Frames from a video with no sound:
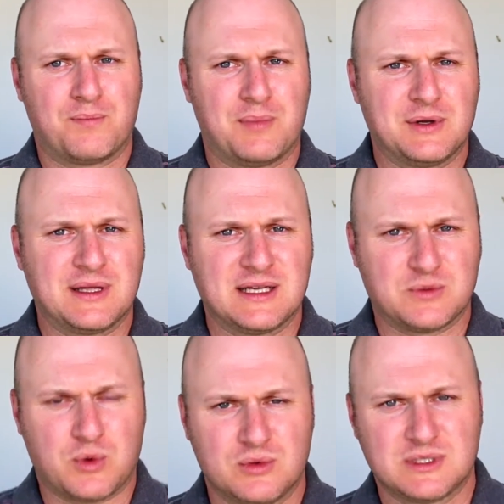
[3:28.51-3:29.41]
building these
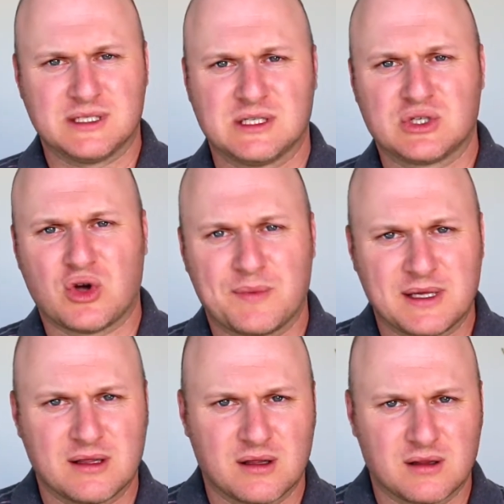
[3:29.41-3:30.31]
walls and
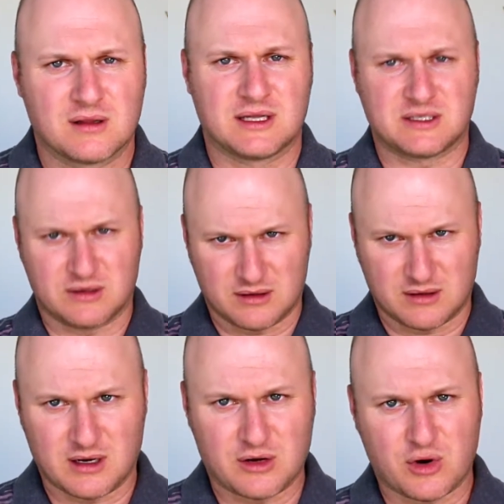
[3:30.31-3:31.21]
stopping desert
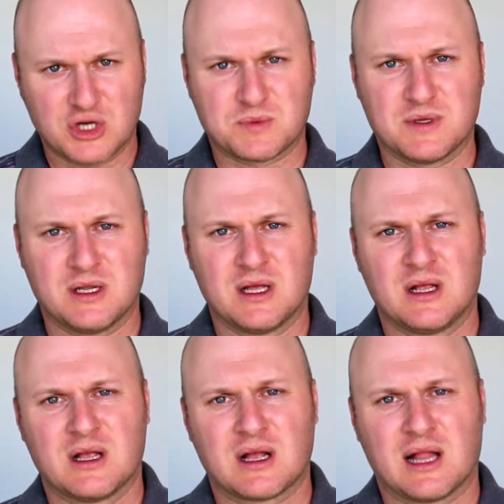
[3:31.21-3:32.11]
encroachment
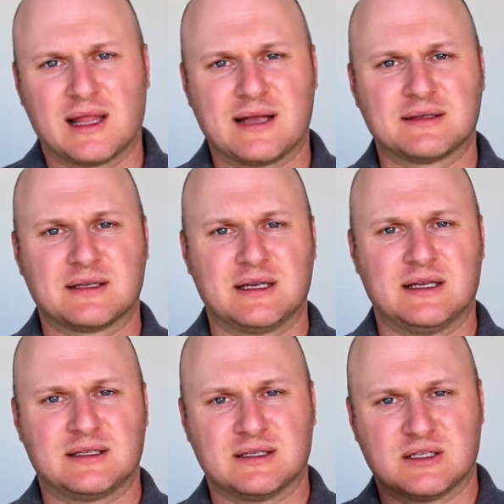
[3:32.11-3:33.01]
allows
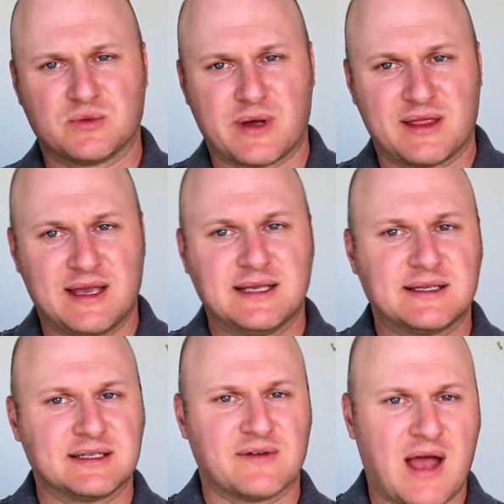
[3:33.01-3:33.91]
instances where these
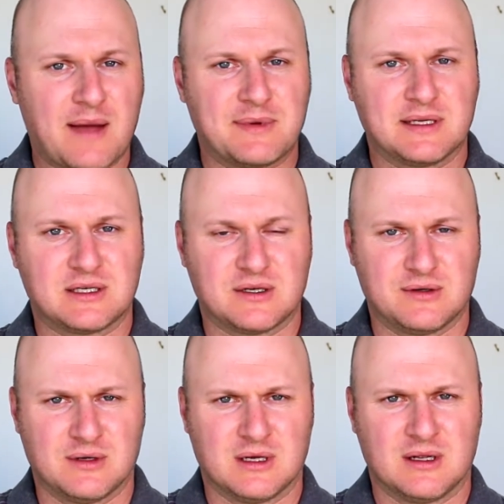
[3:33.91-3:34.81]
things are happening
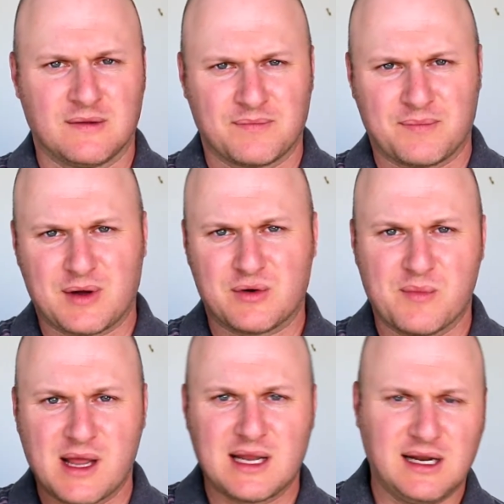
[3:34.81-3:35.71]
to be
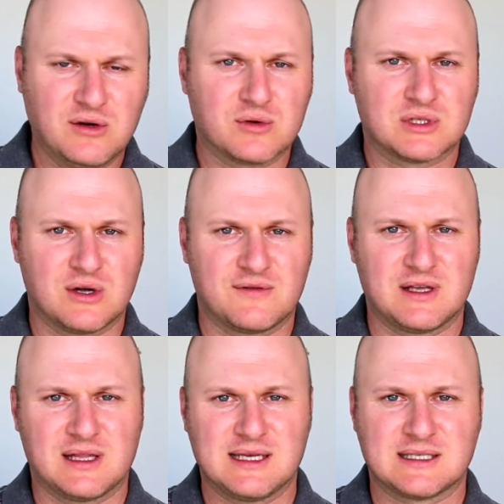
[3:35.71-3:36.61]
remediated, or
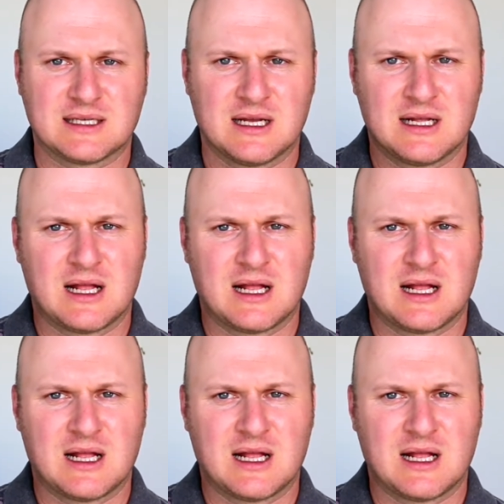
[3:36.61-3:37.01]
alternatively at least